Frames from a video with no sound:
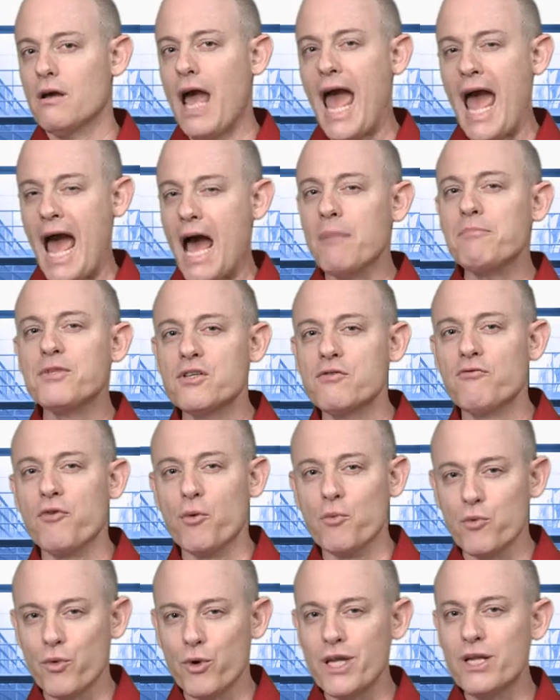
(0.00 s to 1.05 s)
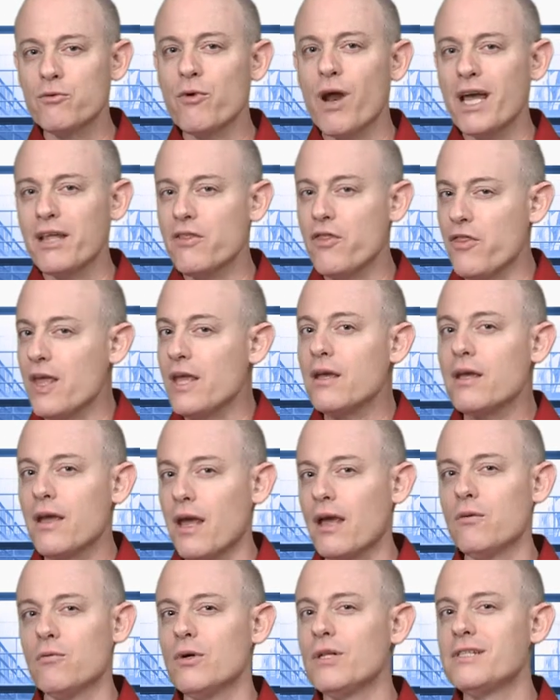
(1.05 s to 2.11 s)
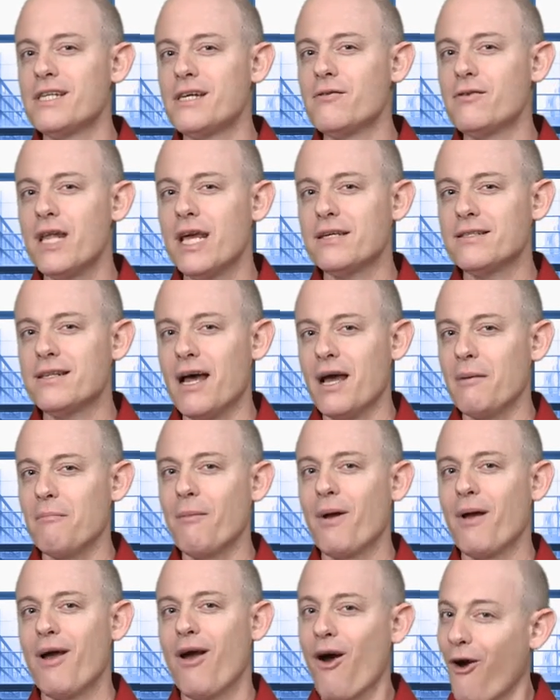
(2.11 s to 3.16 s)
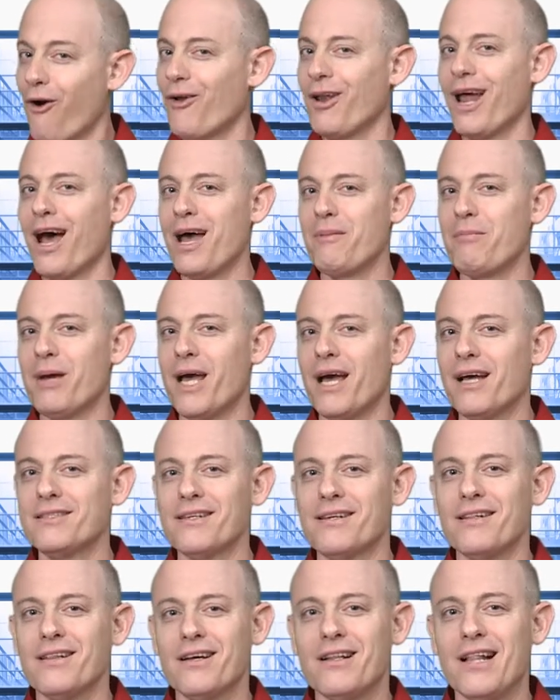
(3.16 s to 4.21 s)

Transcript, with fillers: apps from Read, Write, Think, and we'll see you next time on iPads in the